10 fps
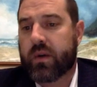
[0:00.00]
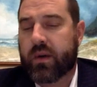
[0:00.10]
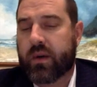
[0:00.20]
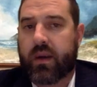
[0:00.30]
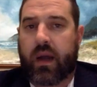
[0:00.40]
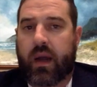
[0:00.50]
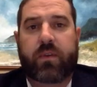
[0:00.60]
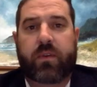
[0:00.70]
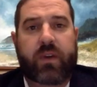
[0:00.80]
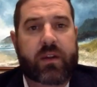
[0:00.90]
I hope you
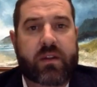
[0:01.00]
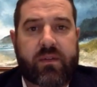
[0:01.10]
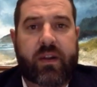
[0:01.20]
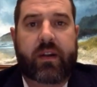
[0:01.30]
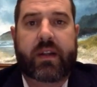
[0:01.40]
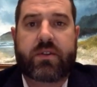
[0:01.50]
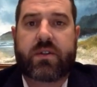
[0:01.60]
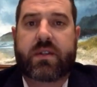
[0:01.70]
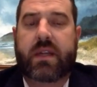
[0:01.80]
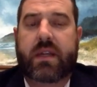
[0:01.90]
found this very
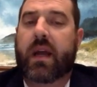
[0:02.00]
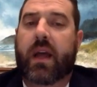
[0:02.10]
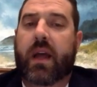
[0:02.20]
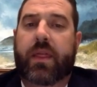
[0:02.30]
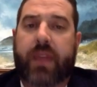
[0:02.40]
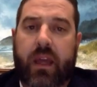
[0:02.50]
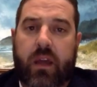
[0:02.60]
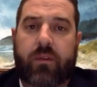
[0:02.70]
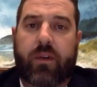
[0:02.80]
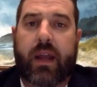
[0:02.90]
interesting. I thank you
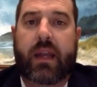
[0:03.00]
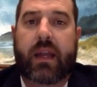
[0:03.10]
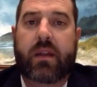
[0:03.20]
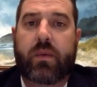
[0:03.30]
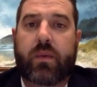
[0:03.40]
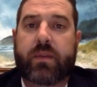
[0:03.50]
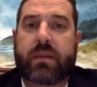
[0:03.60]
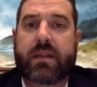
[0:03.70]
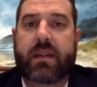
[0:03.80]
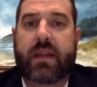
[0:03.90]
for hanging in there with me till
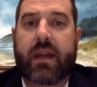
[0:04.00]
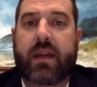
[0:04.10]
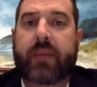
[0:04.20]
the end.